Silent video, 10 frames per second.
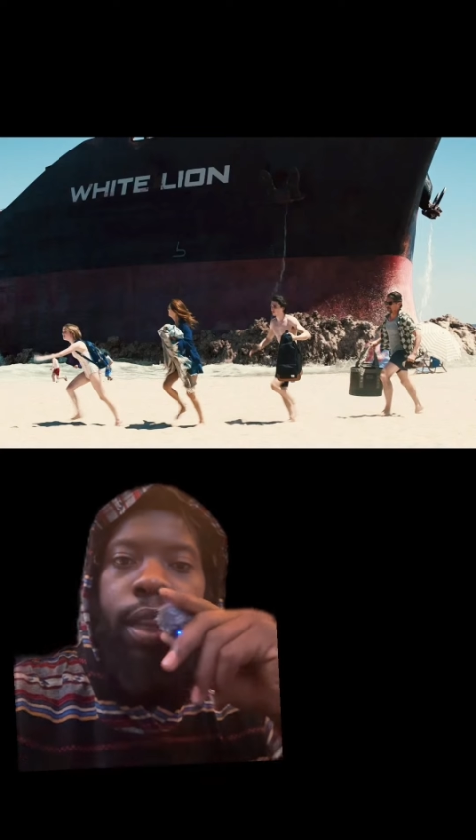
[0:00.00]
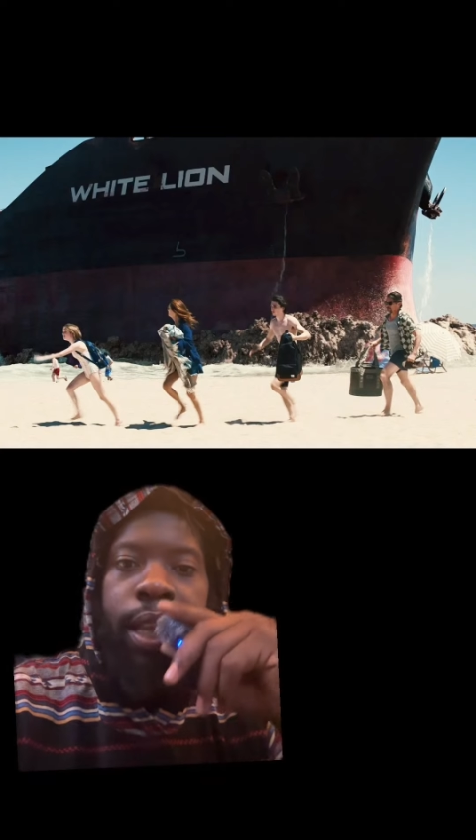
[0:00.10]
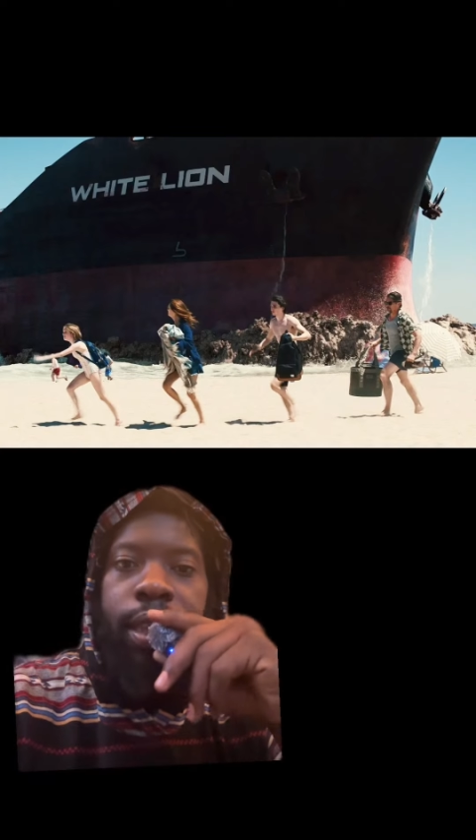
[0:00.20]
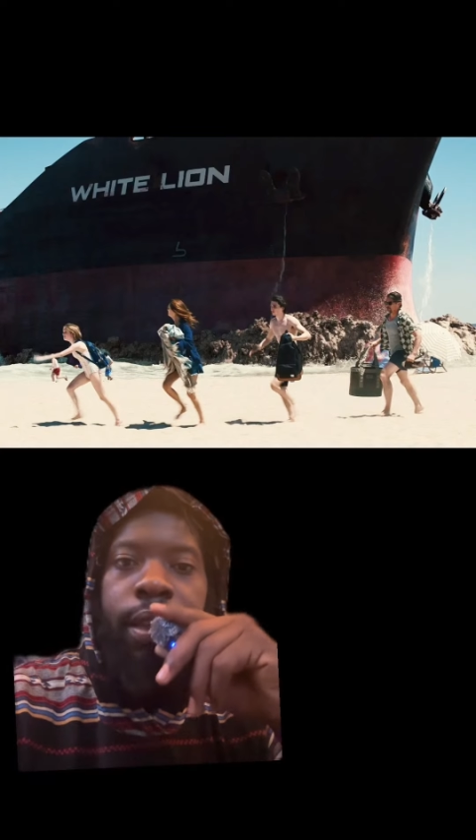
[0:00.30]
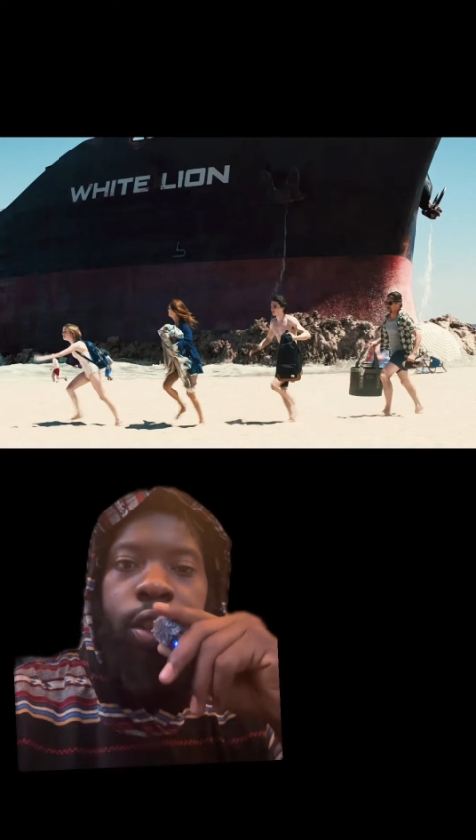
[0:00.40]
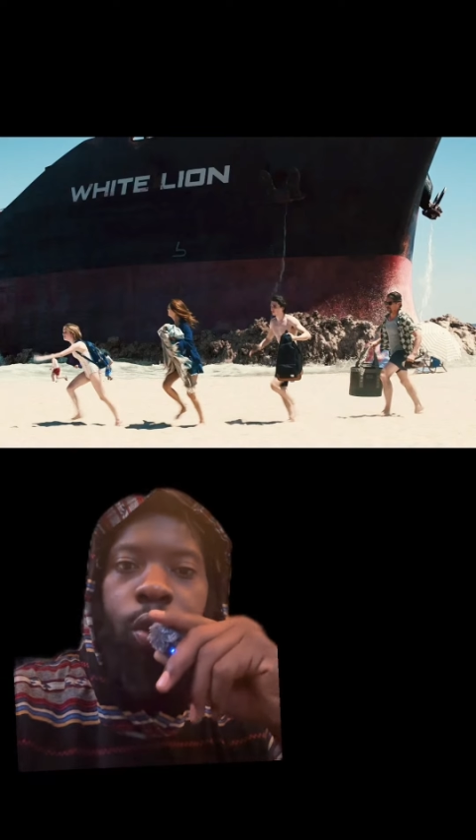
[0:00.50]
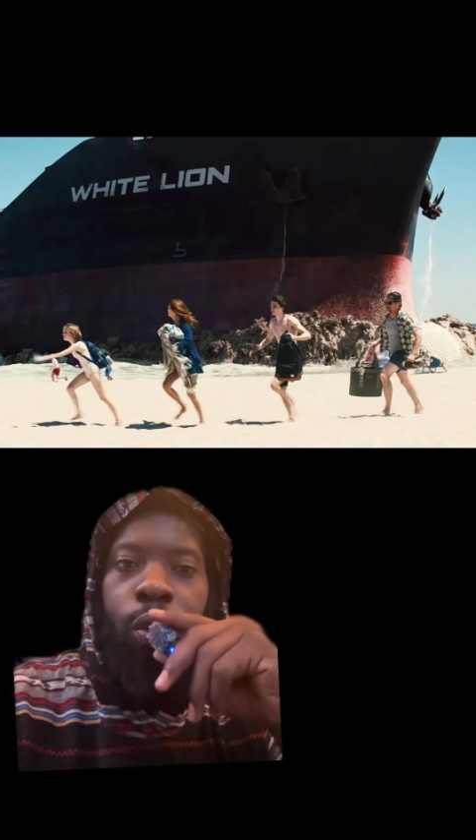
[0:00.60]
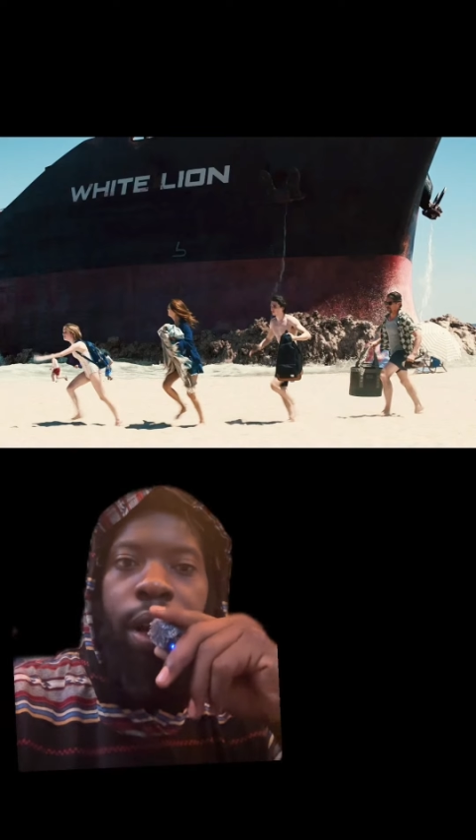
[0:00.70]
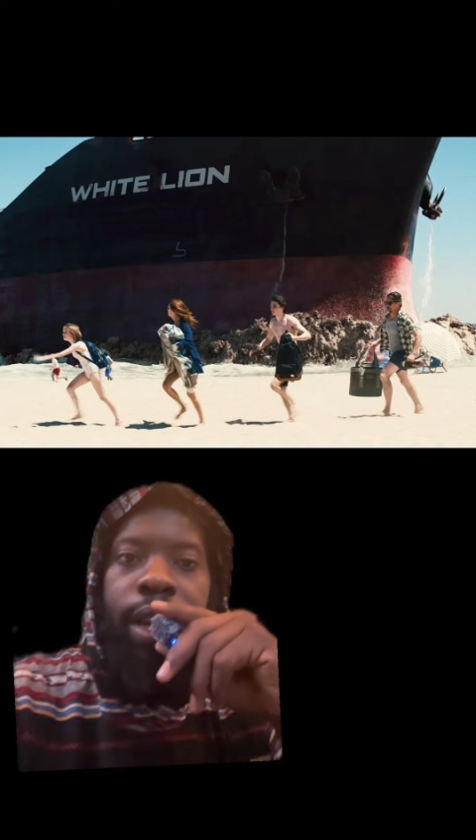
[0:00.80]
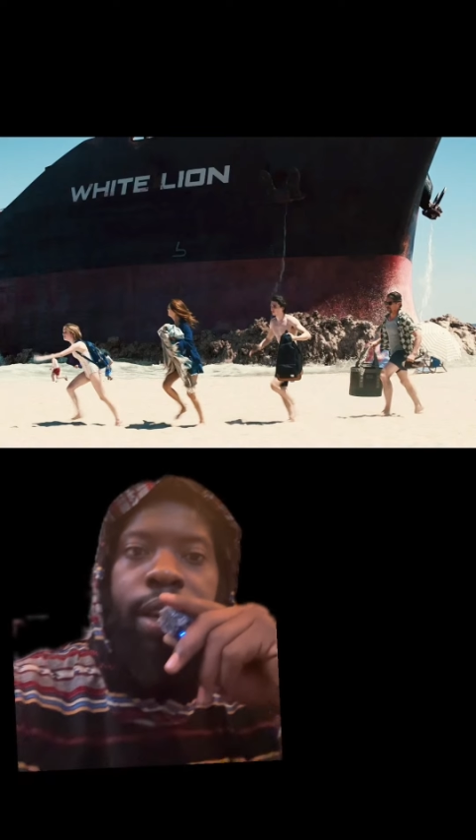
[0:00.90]
hit the
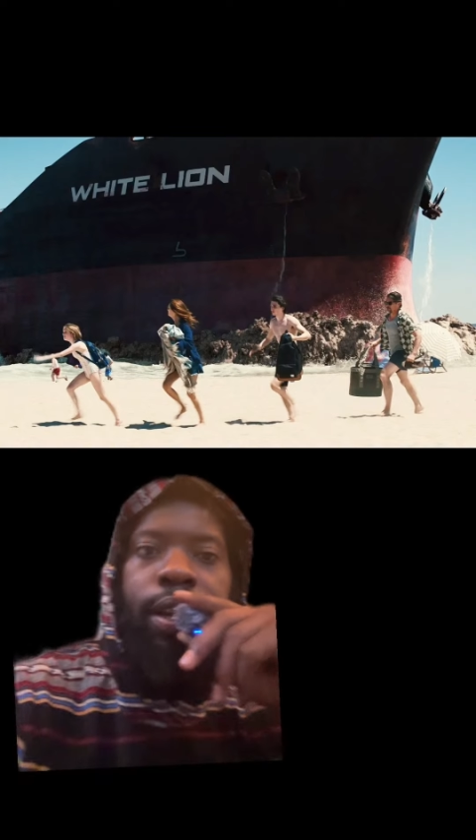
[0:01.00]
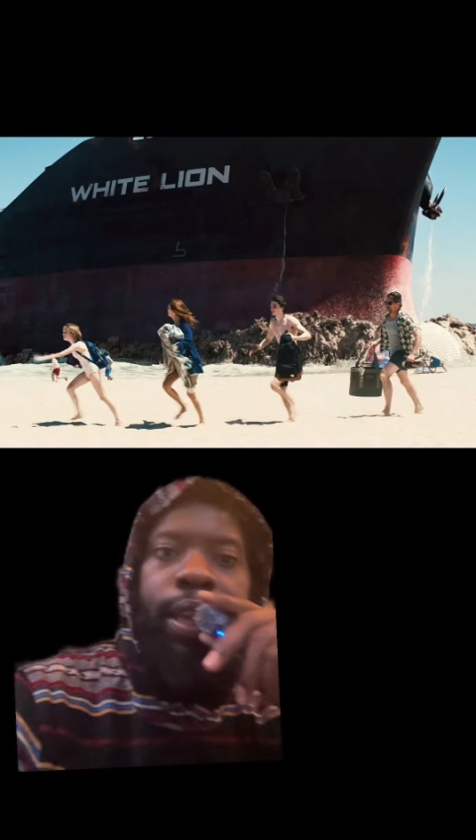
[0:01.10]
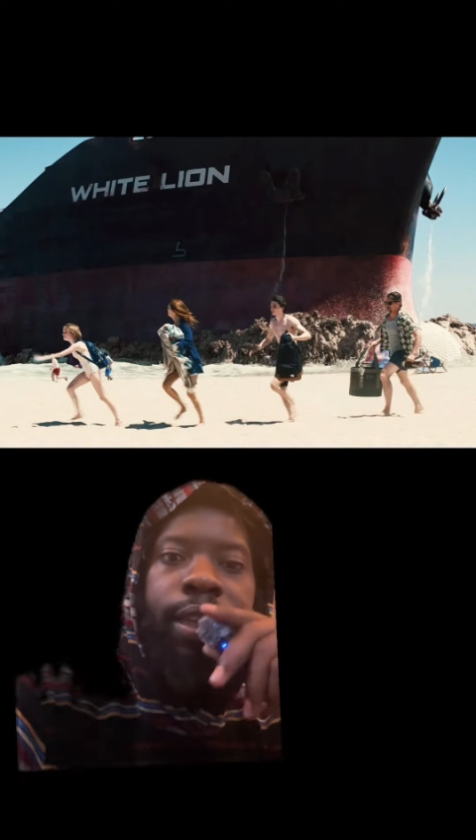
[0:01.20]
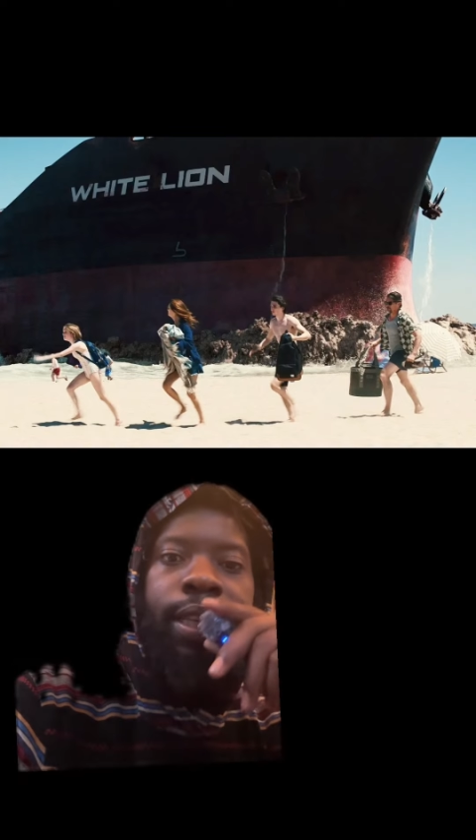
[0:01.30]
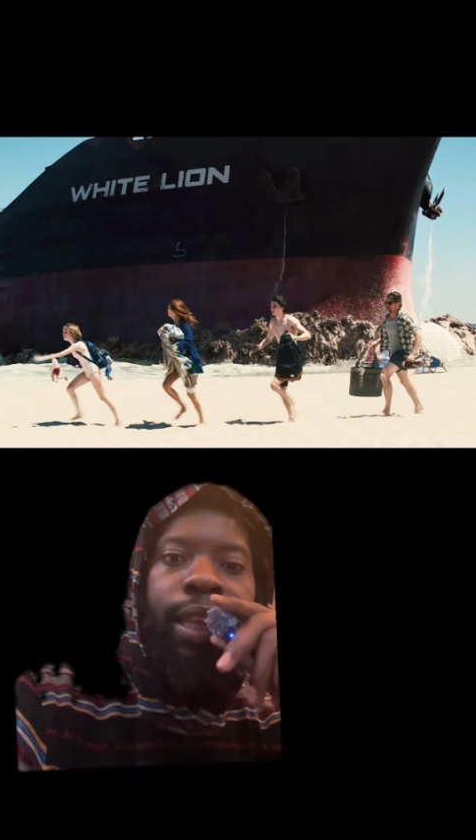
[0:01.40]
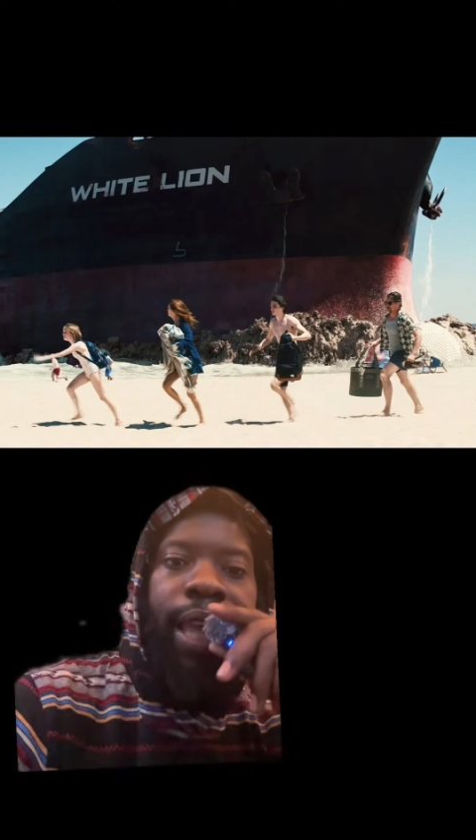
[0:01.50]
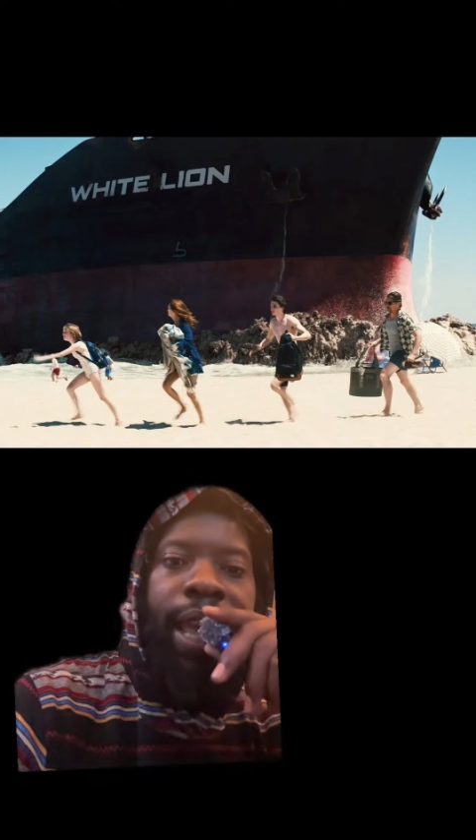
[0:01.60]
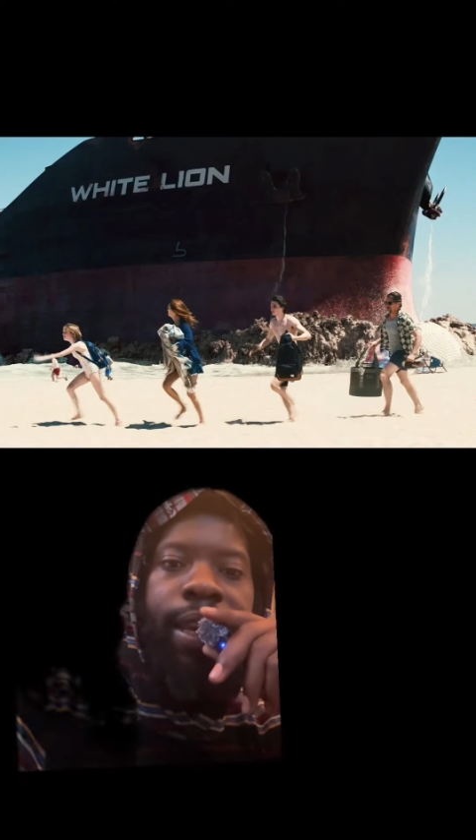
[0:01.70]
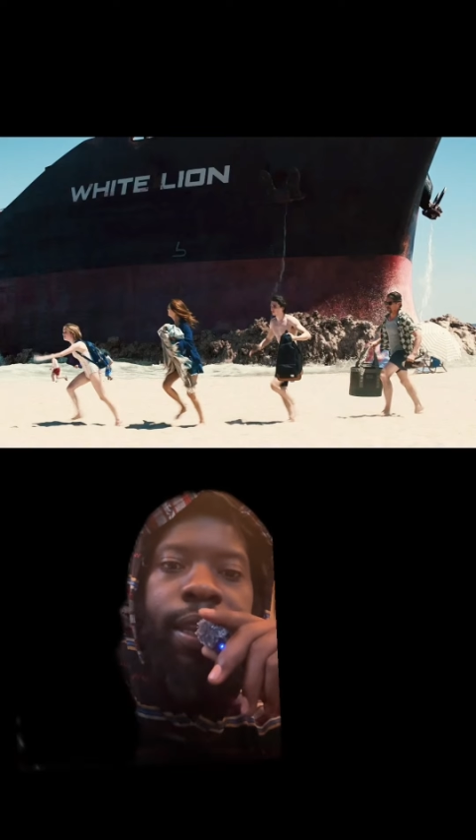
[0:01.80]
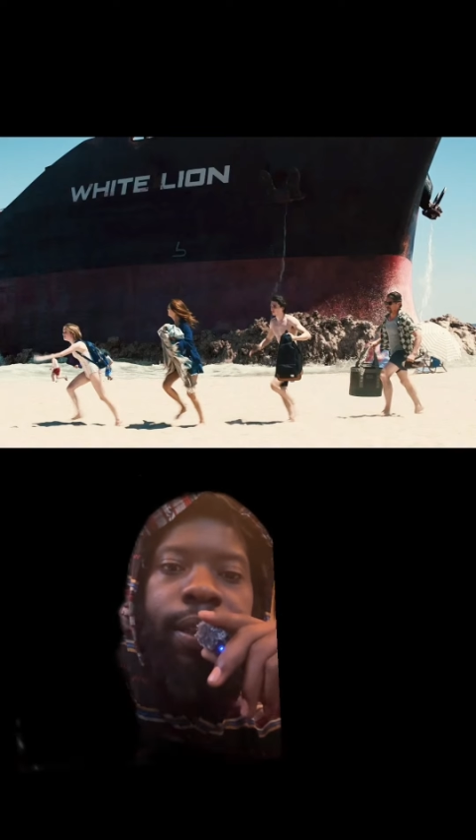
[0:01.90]
shore and then get to
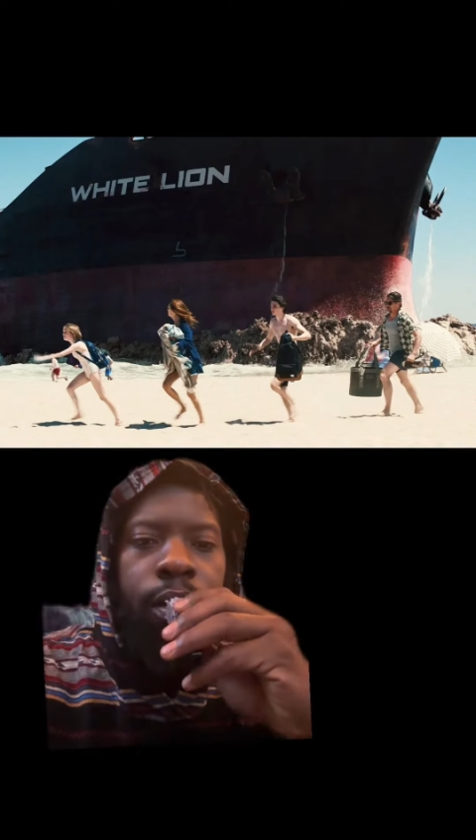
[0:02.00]
land